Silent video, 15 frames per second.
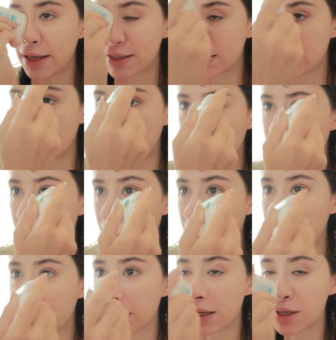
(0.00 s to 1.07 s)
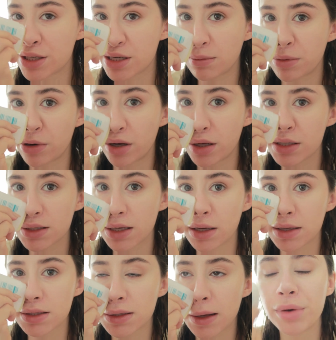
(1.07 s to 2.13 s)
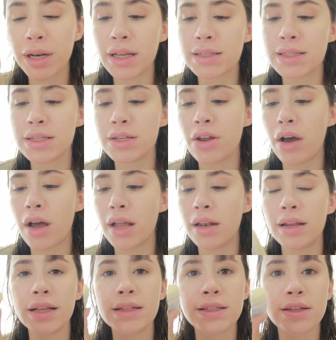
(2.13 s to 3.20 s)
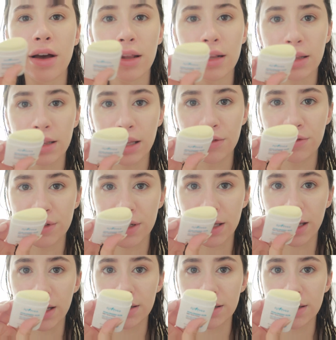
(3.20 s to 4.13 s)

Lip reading: isolated application process. But it's not lifting